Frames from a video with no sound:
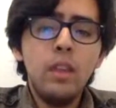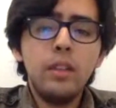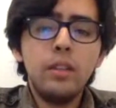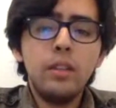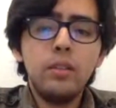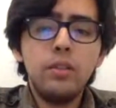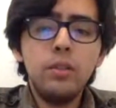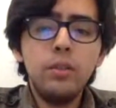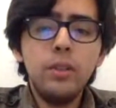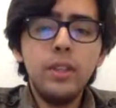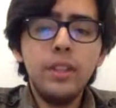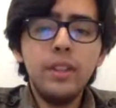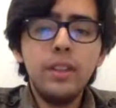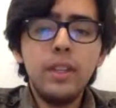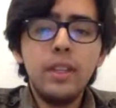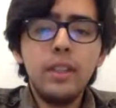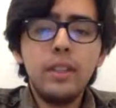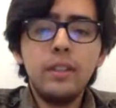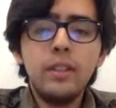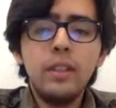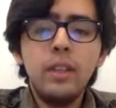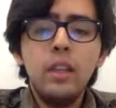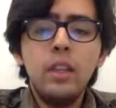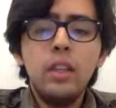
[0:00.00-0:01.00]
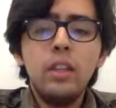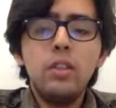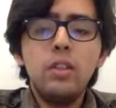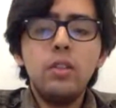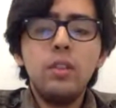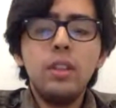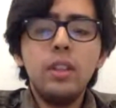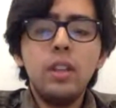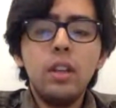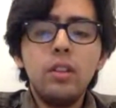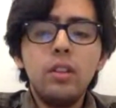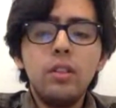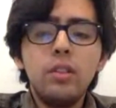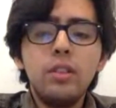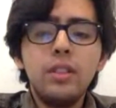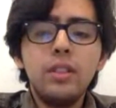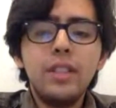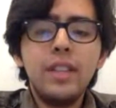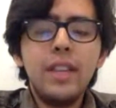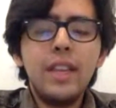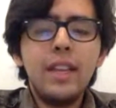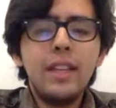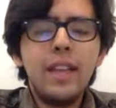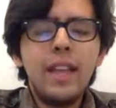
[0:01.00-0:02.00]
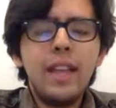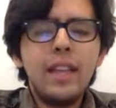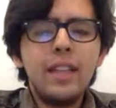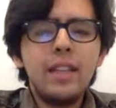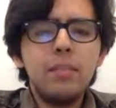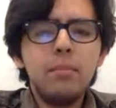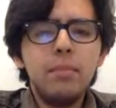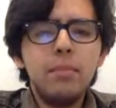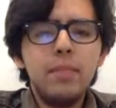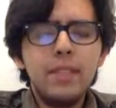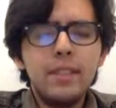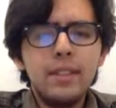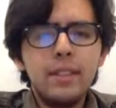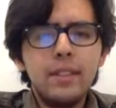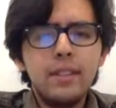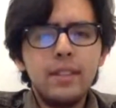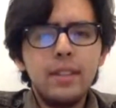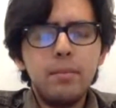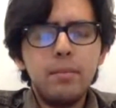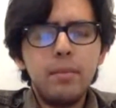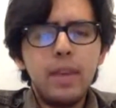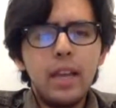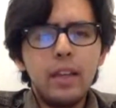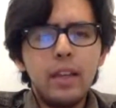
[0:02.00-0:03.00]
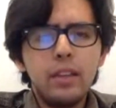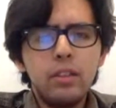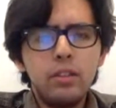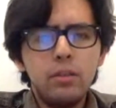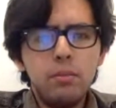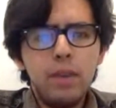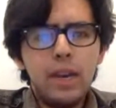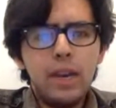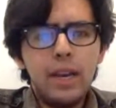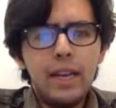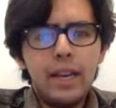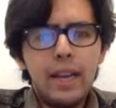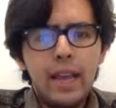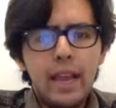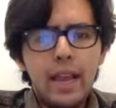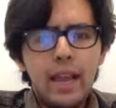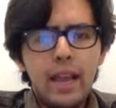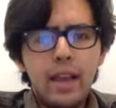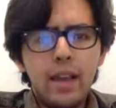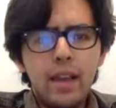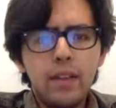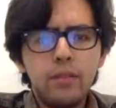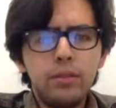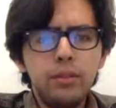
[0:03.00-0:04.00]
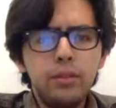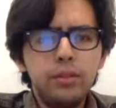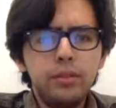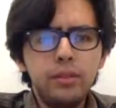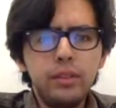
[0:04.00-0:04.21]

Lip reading: Now, doing this, you can understand any business impacts you might have,